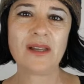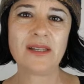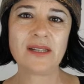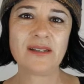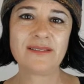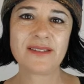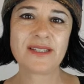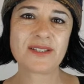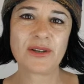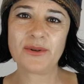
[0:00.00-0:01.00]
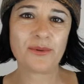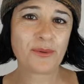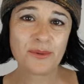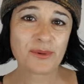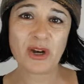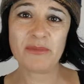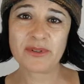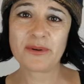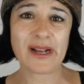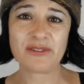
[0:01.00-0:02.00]
you know, there's no
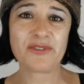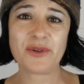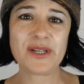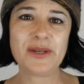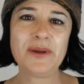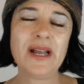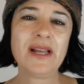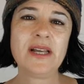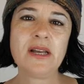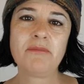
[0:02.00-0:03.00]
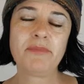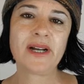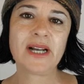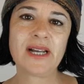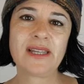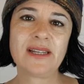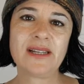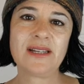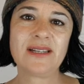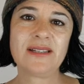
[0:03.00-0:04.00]
common ground for you. But,
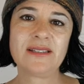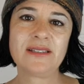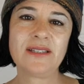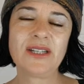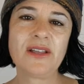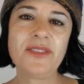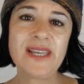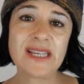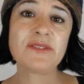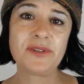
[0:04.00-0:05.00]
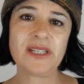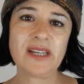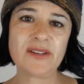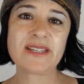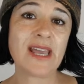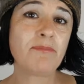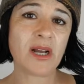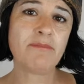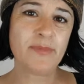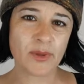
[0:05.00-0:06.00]
you know, these videos and
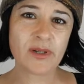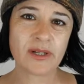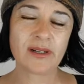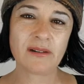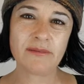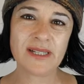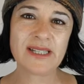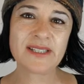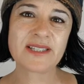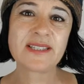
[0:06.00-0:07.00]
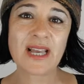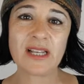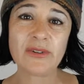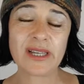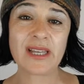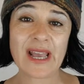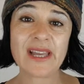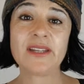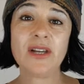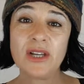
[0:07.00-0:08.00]
my book are really to start looking
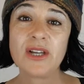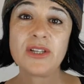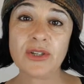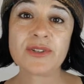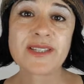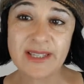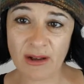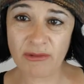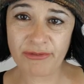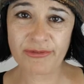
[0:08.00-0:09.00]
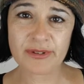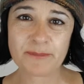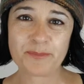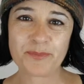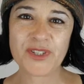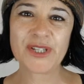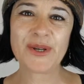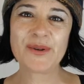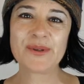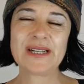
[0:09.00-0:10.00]
at yourself, you
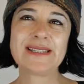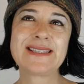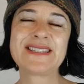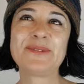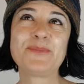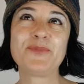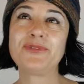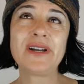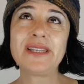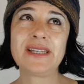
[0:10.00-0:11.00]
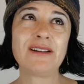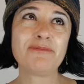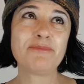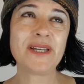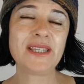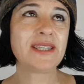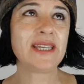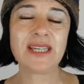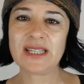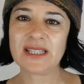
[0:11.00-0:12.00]
know, it's funny, I've been
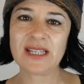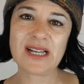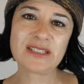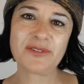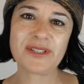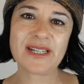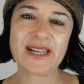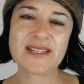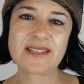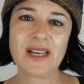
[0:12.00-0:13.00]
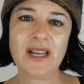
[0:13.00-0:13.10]
thinking the last few days,